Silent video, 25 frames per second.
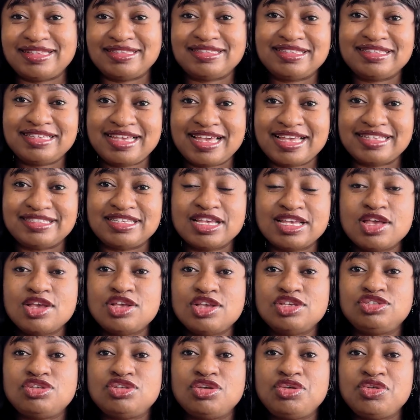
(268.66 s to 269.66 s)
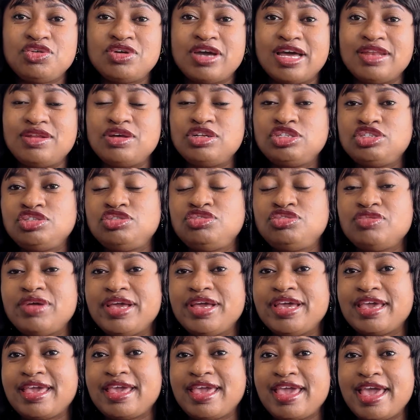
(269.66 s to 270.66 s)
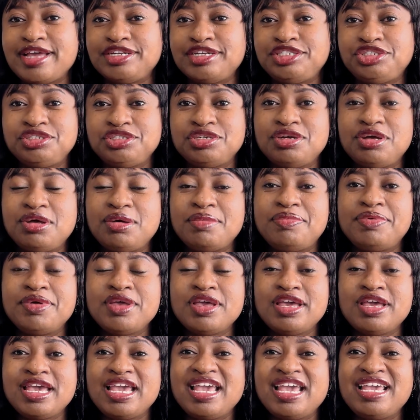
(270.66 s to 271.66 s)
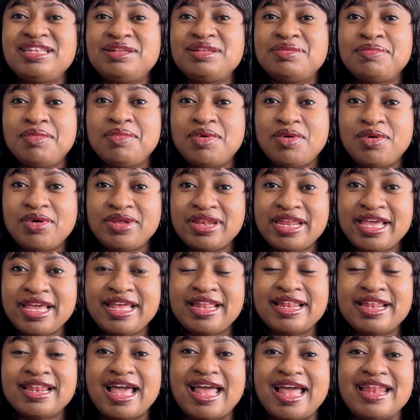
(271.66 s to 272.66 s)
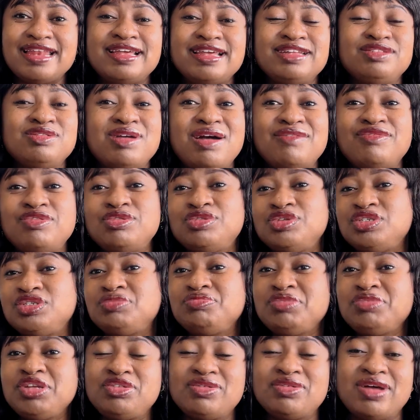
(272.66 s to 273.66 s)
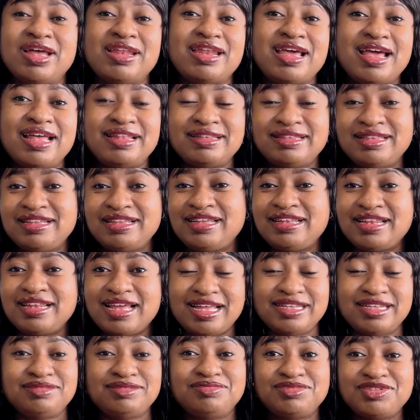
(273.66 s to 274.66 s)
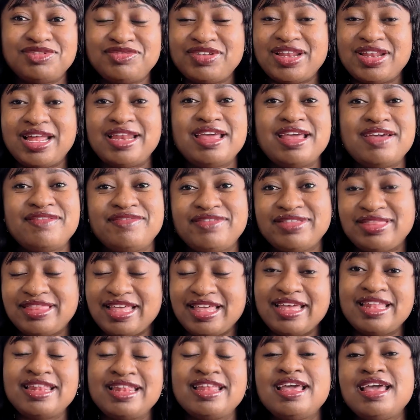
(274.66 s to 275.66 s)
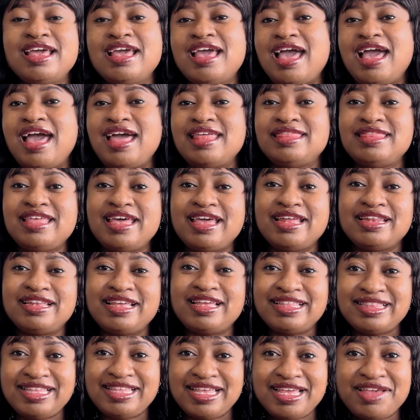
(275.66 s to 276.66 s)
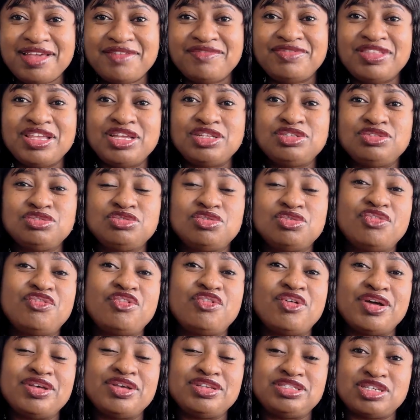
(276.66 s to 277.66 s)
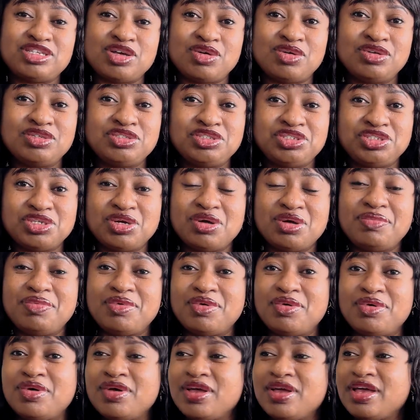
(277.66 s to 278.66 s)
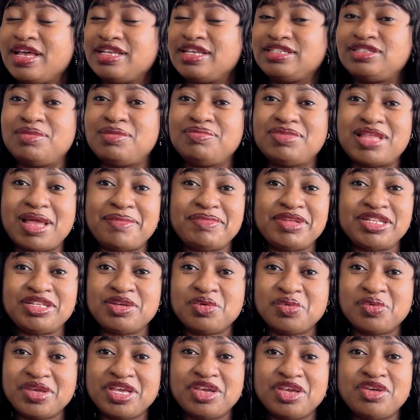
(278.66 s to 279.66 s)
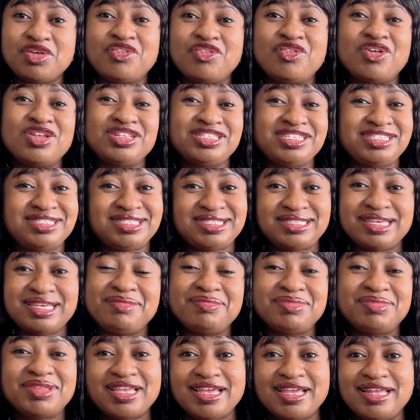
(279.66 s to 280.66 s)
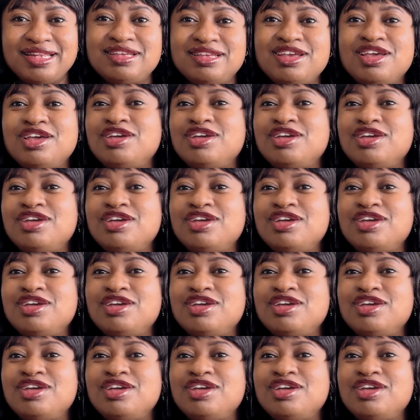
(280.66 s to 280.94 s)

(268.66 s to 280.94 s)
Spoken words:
Yes. So you cannot do a care job in the morning and then you have all those middle and handling and moving and everything, and then in the evening you go for a second job, or sometime in the week you've got the same thing.